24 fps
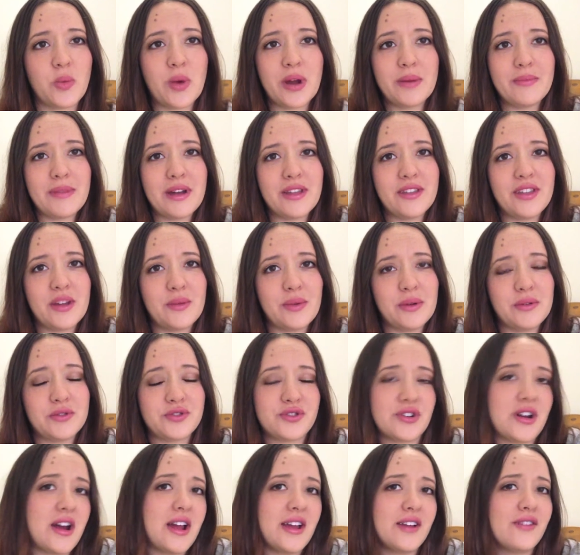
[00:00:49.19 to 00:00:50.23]
1 month that we were
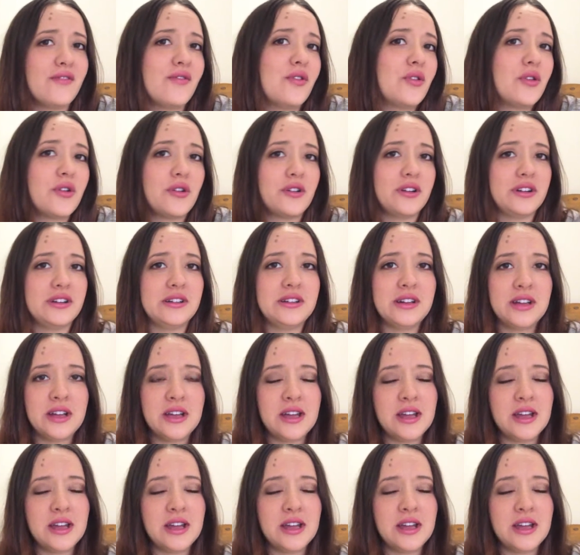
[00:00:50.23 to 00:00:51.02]
trying for, and